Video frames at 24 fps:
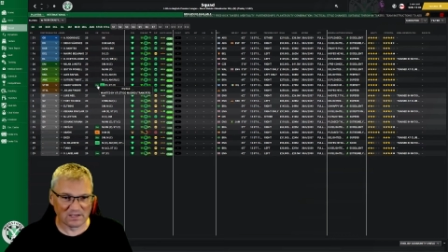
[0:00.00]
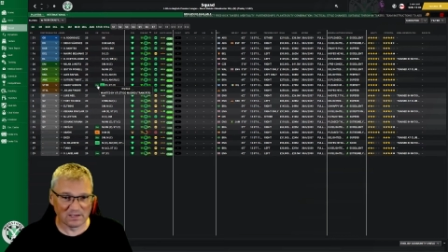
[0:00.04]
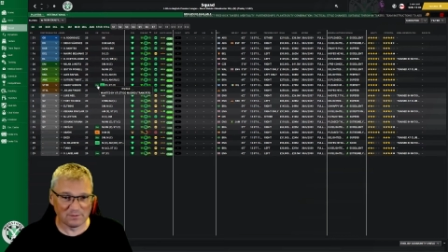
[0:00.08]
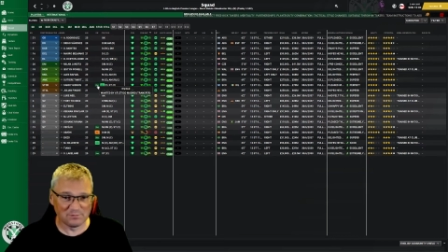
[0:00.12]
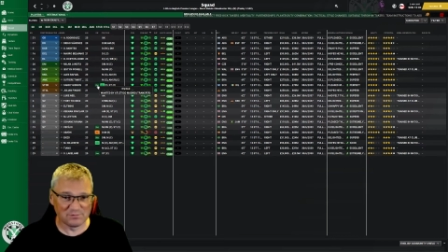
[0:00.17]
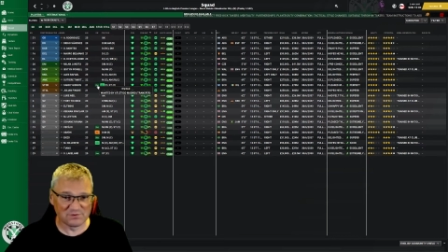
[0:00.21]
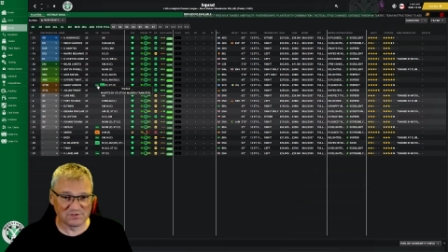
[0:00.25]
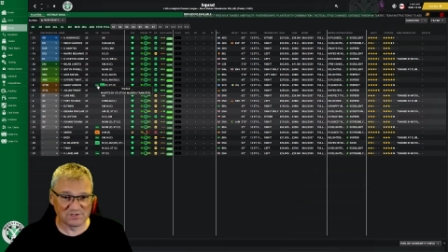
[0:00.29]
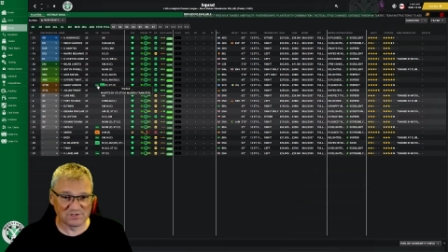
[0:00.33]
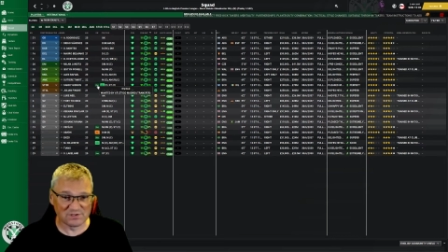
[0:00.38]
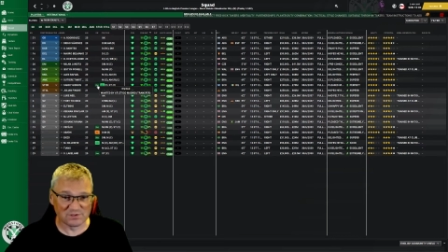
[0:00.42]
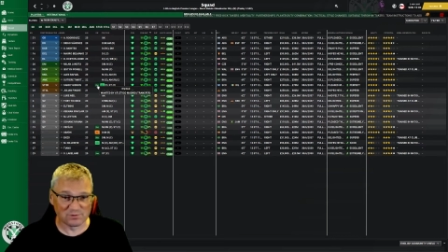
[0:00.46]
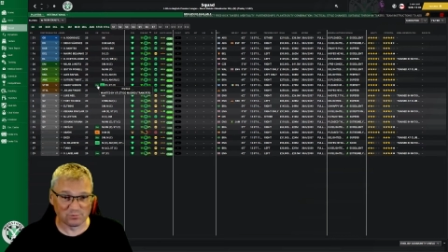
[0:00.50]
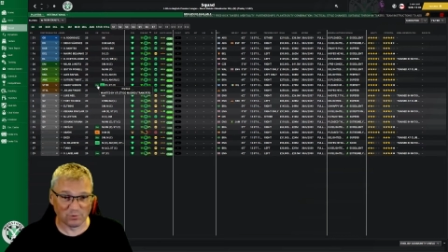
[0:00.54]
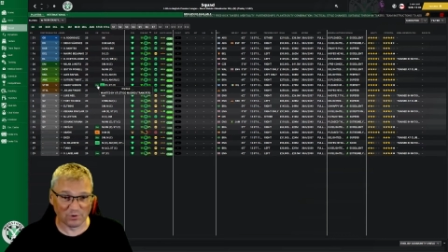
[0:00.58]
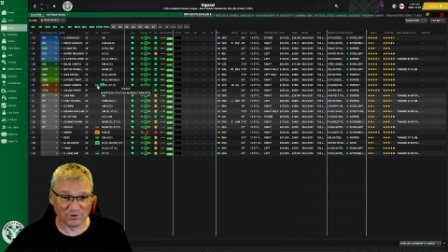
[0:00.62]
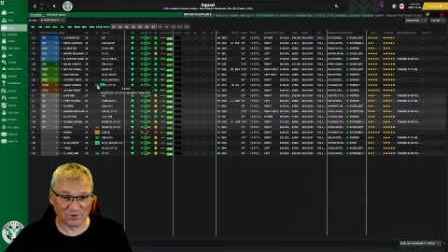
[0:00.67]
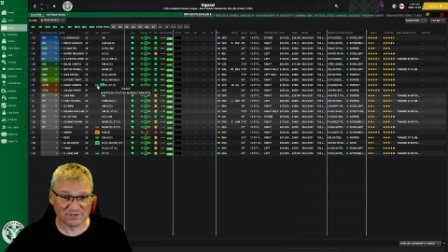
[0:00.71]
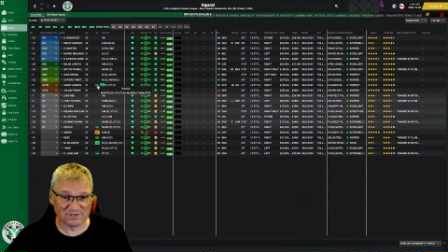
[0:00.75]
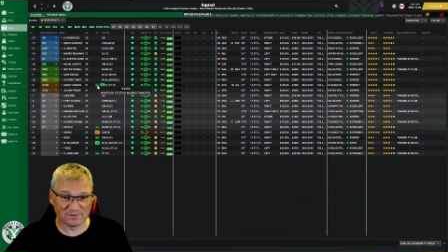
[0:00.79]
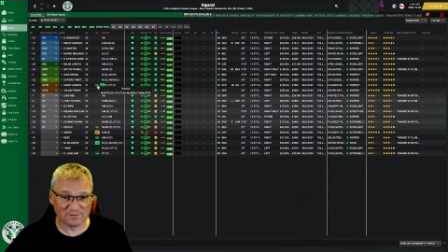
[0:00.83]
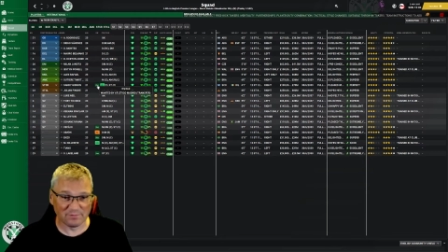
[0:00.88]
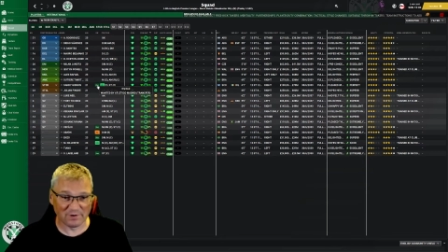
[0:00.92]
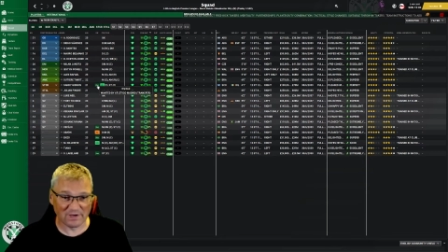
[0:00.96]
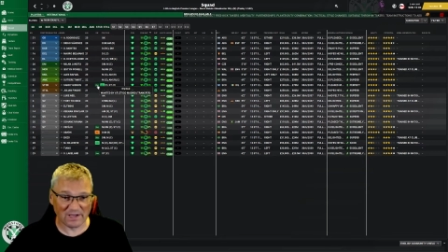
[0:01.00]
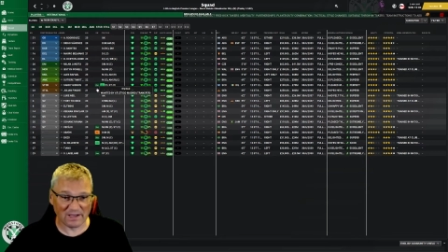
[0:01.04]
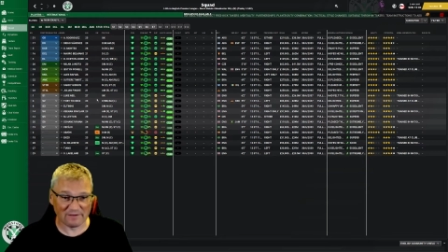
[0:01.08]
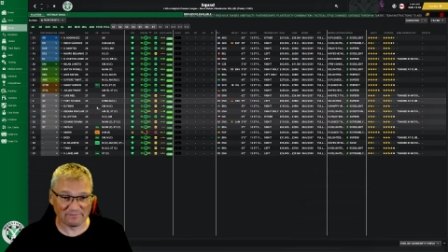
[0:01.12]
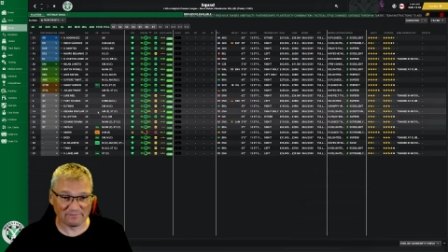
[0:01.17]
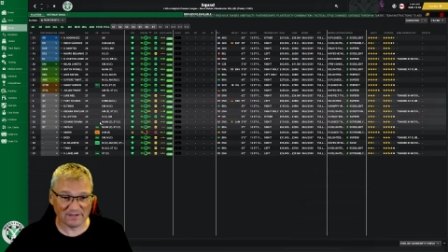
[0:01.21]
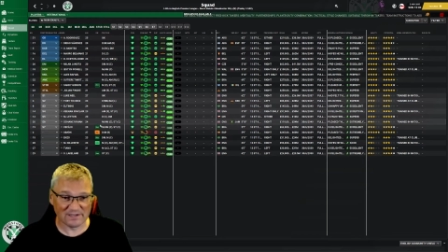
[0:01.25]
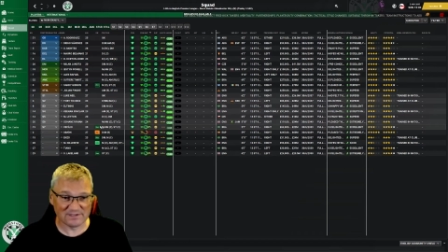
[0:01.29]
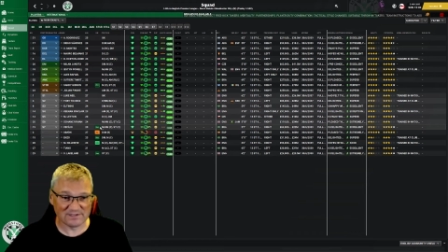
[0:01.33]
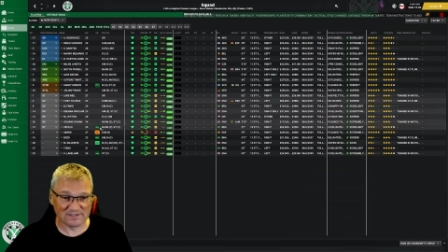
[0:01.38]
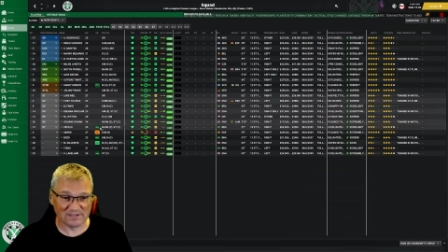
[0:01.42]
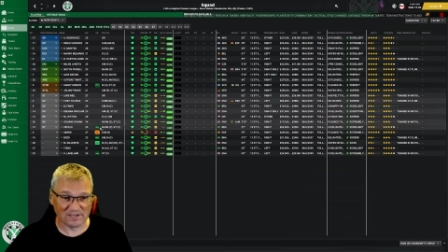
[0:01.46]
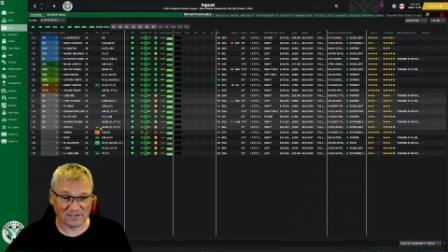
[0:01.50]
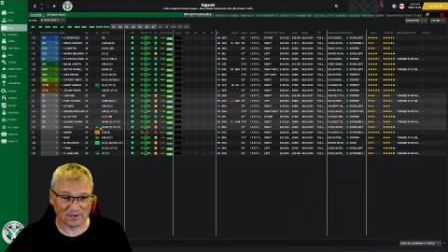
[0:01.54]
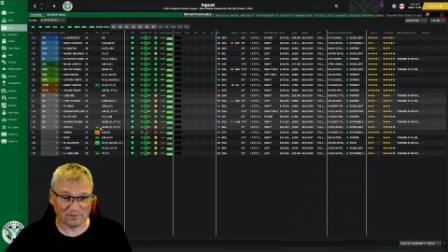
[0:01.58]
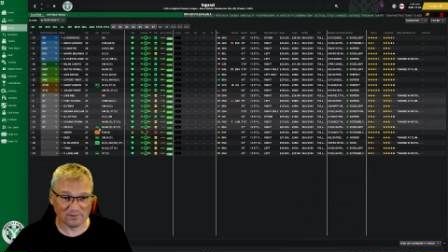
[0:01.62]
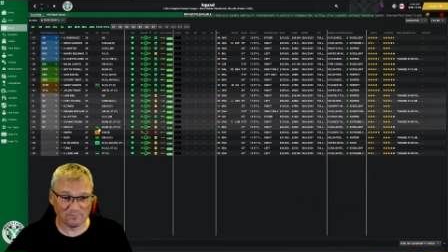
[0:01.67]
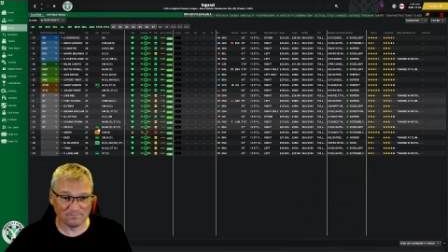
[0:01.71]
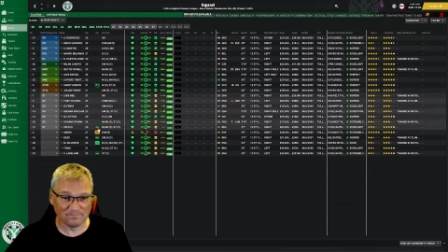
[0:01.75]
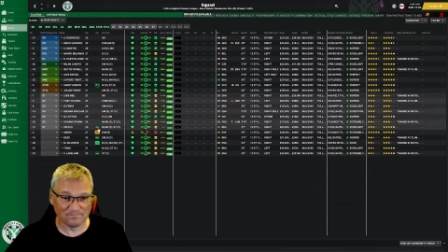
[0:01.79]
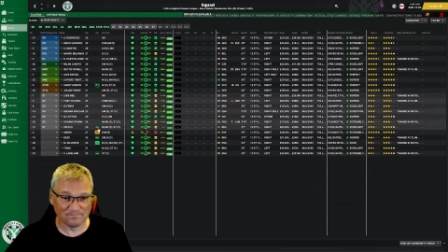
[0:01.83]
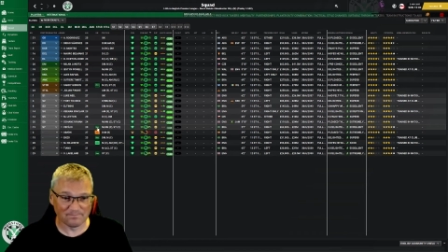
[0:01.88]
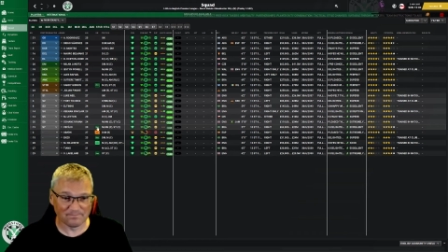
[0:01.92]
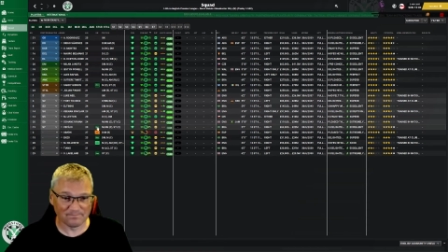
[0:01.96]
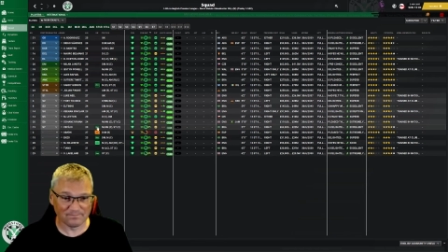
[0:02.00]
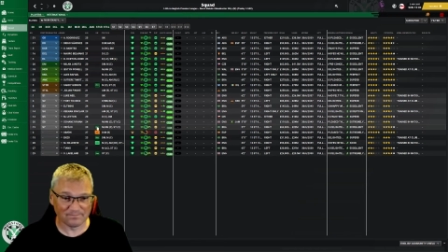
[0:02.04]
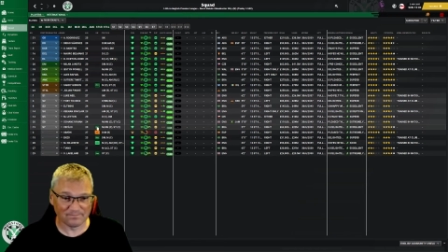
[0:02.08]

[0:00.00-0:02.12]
Gibson's wanted by Atletico.